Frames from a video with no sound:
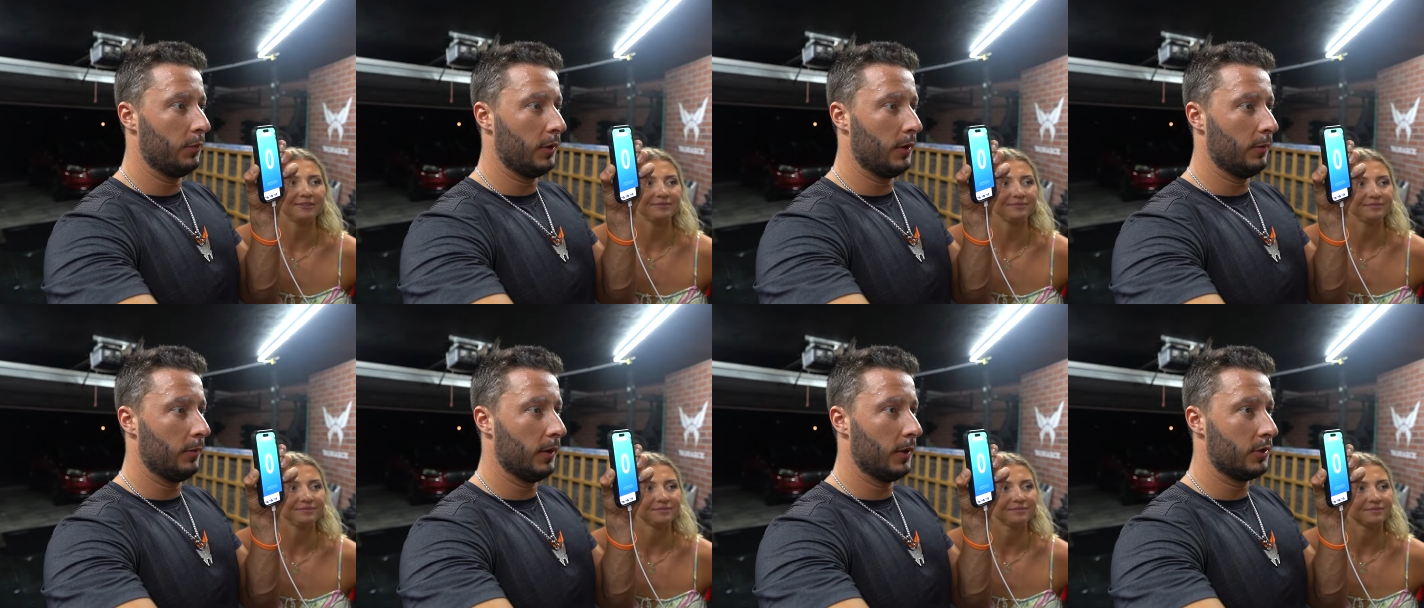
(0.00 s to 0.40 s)

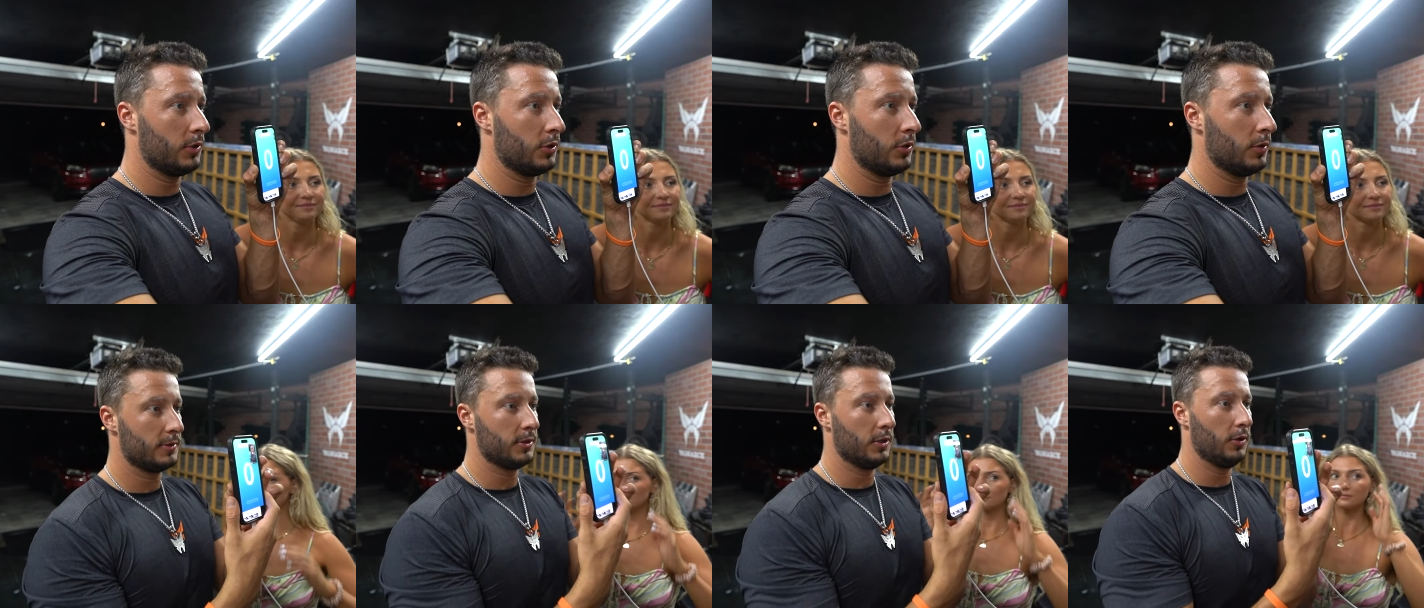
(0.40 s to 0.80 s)
Speaker 1: pretty
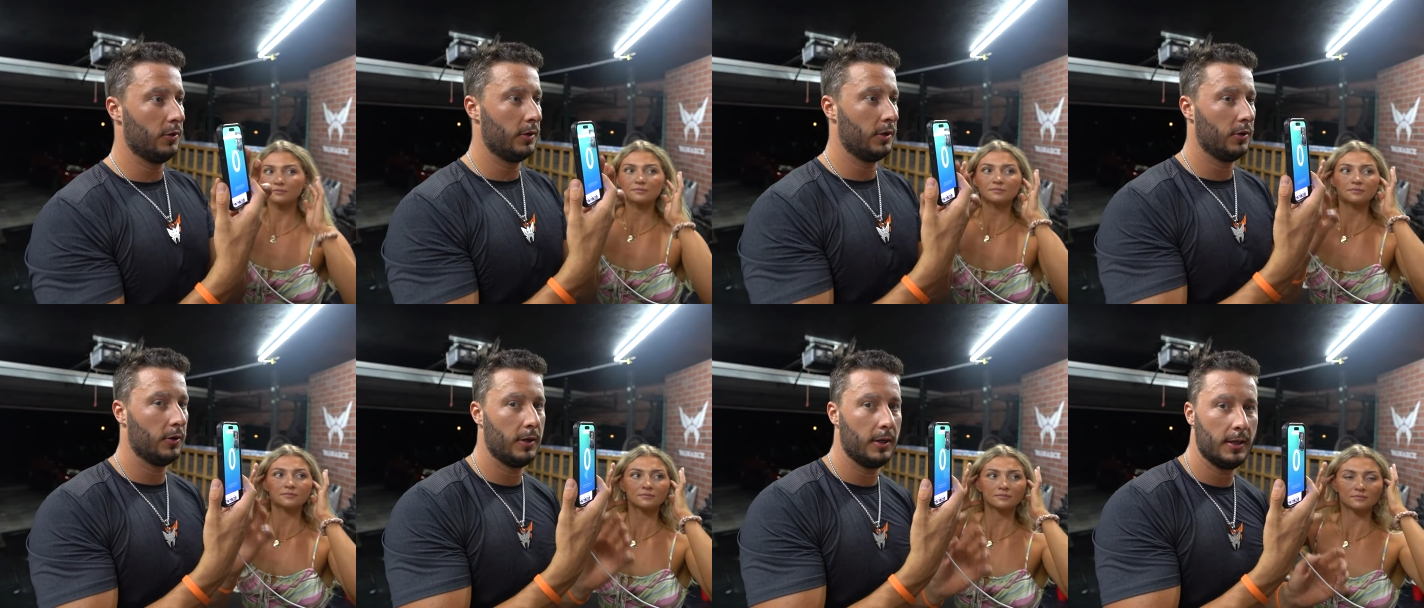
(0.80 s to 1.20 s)
much.
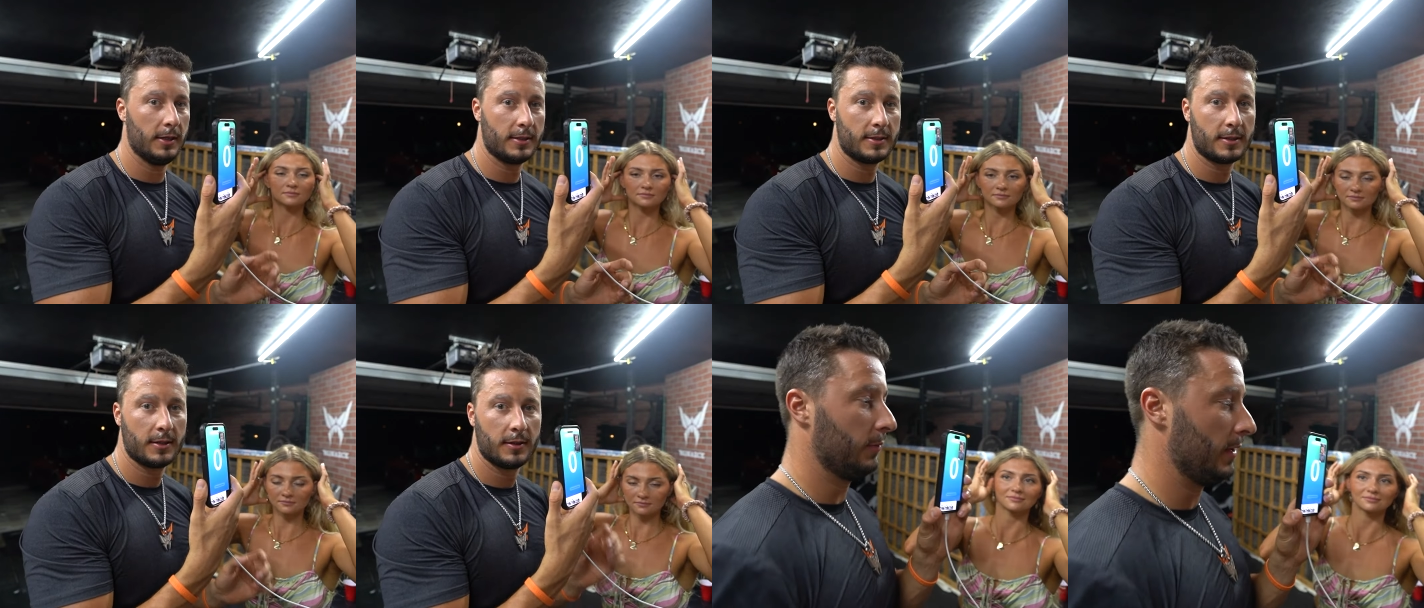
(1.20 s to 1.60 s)
So here it
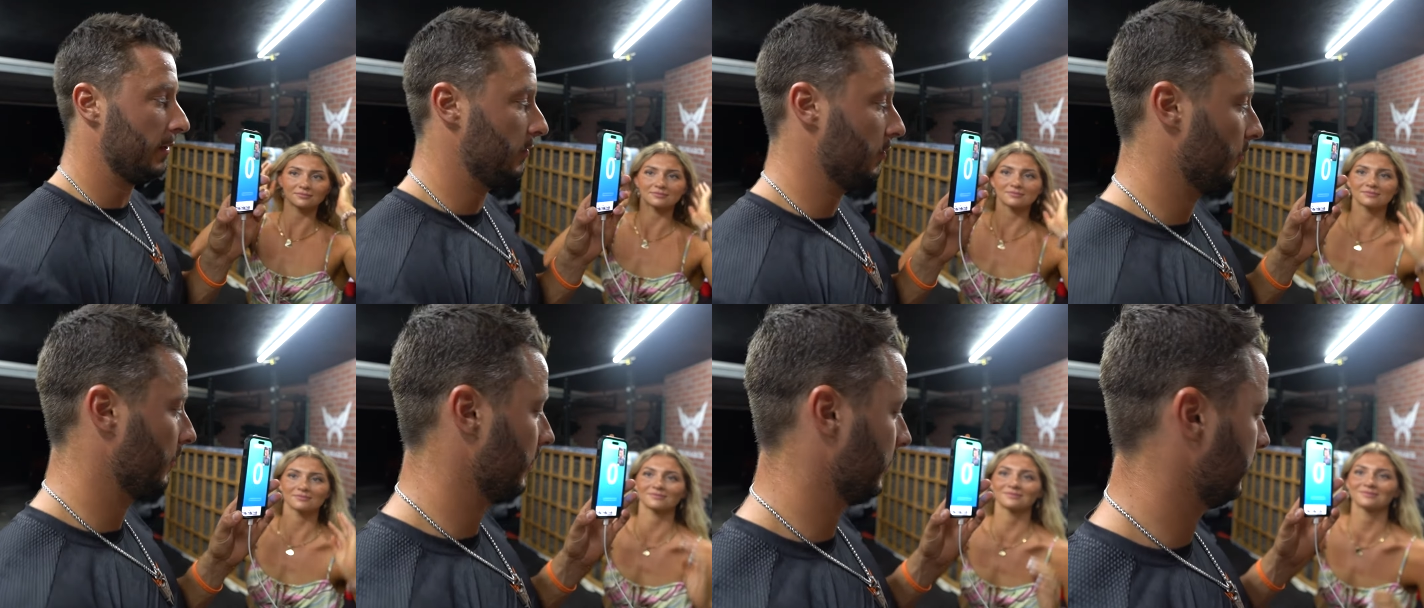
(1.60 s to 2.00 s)
is.
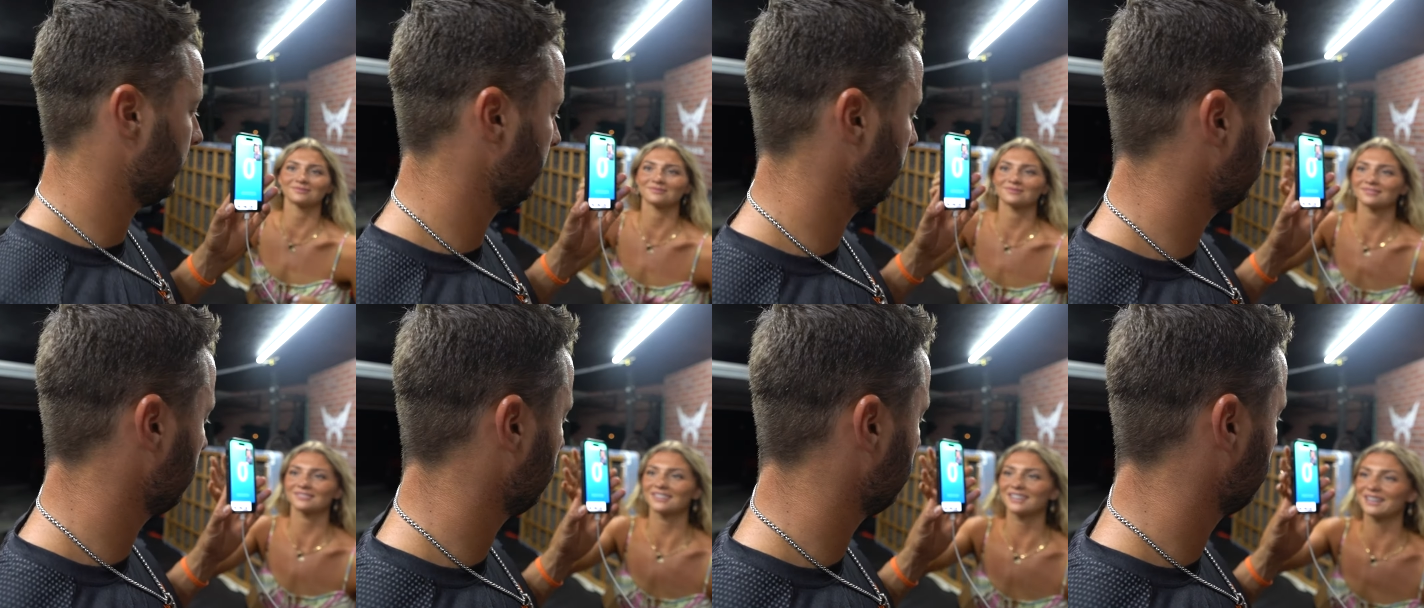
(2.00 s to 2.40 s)
Babe, you want to
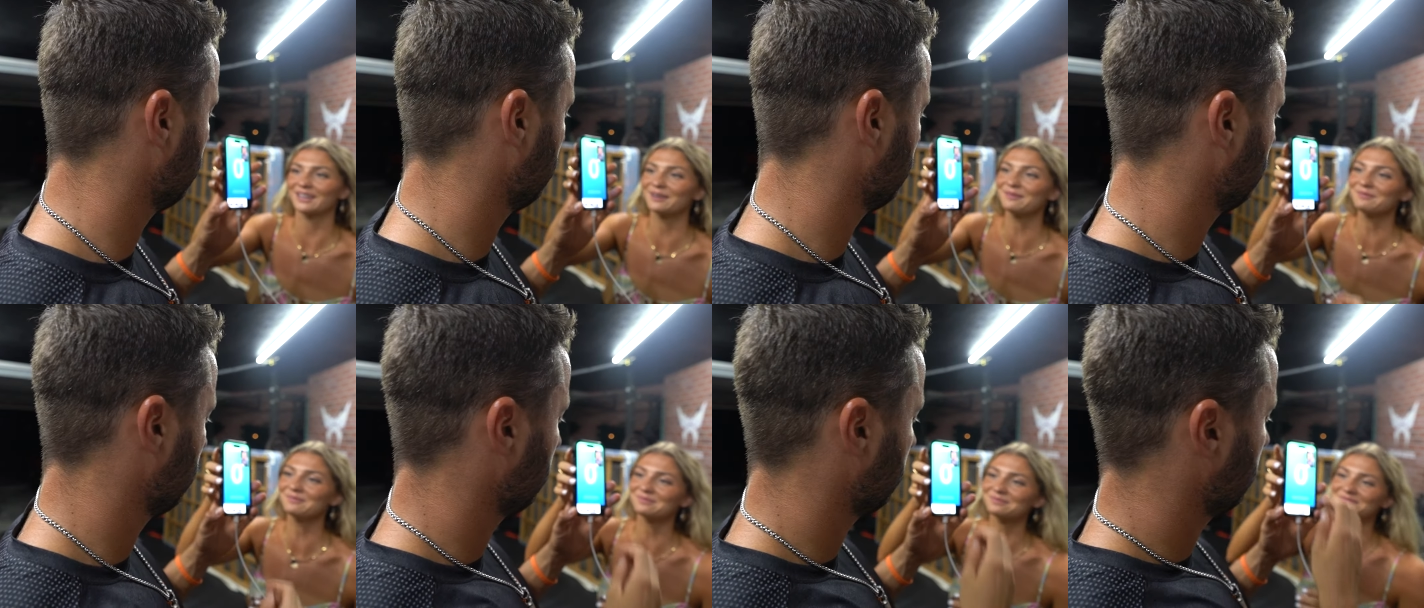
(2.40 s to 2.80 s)
click it?
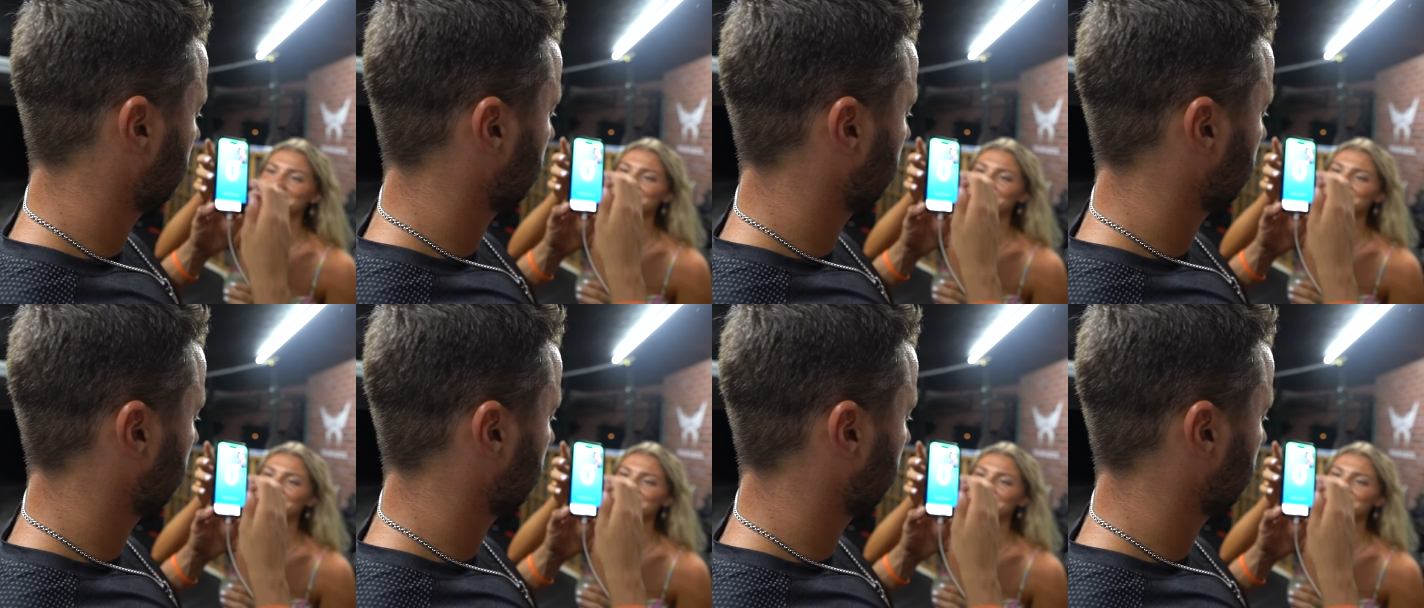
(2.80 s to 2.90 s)
Yep.